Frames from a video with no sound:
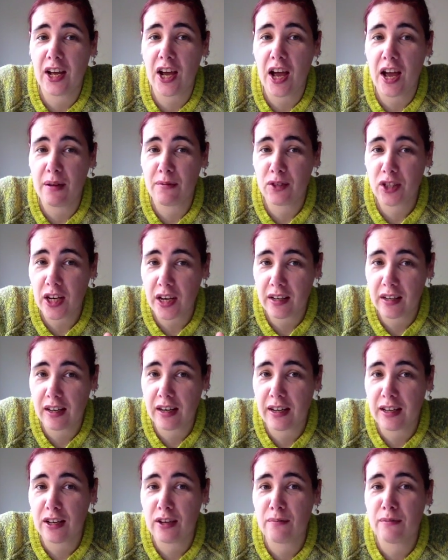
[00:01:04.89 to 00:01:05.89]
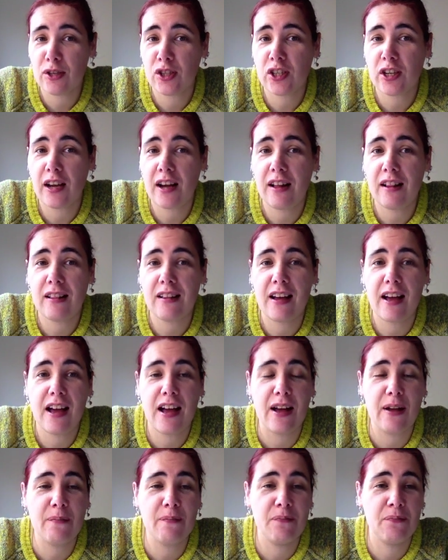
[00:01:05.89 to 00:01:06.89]
I am channeling you, Michelle,
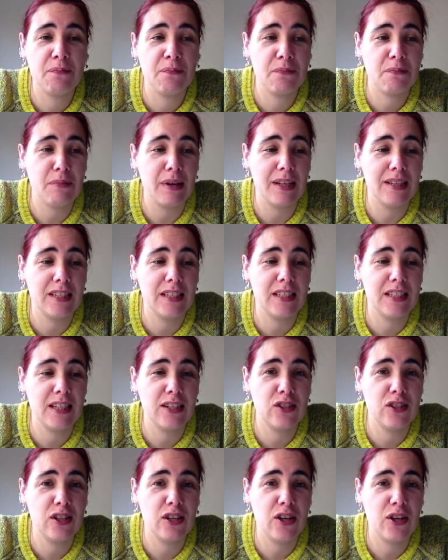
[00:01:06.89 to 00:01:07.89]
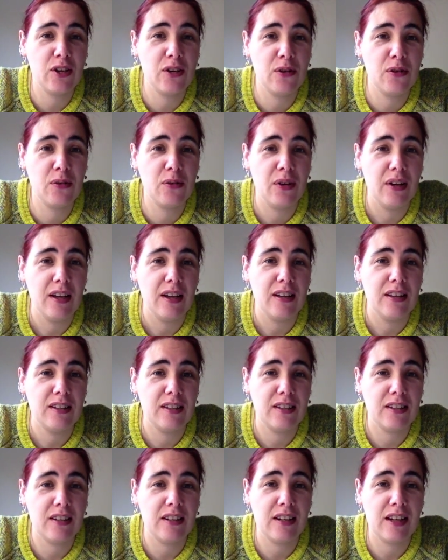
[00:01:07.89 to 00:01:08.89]
Bendy Stitchy, who
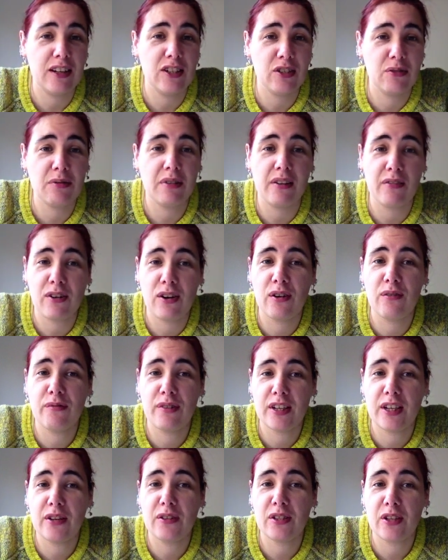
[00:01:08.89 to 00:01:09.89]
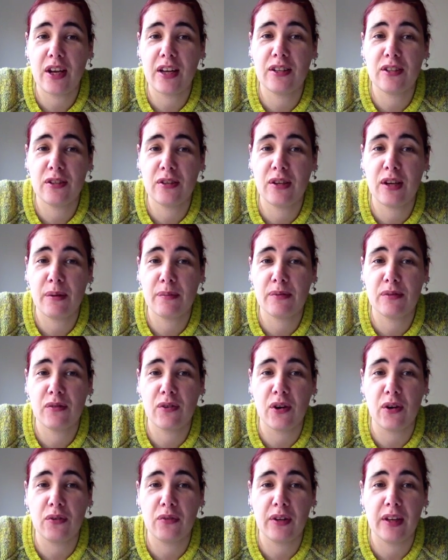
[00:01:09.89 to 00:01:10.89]
decided she was going to have a long video, so I had 2 cups
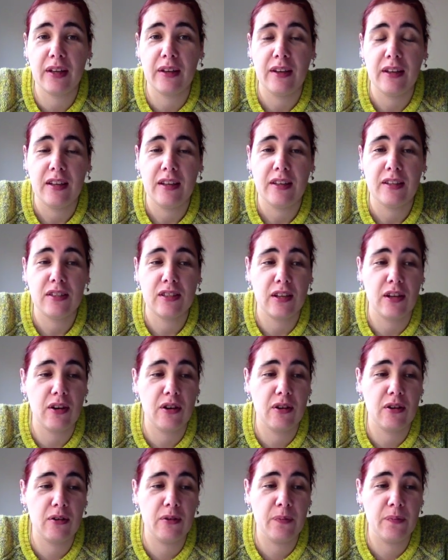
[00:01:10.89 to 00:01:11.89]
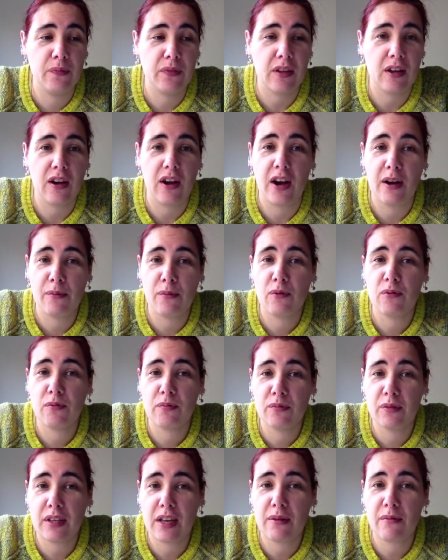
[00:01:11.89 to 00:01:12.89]
of coffee. So I'm all
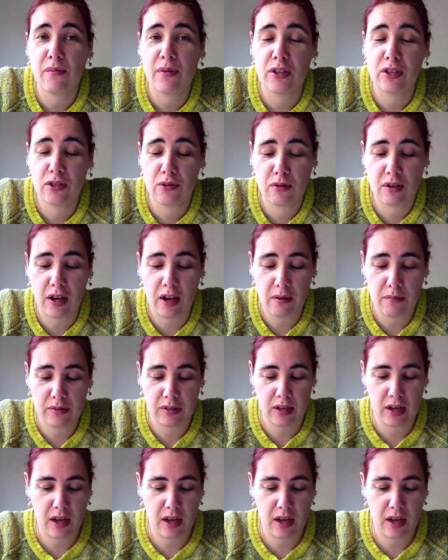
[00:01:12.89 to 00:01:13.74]
set with my 2 cups.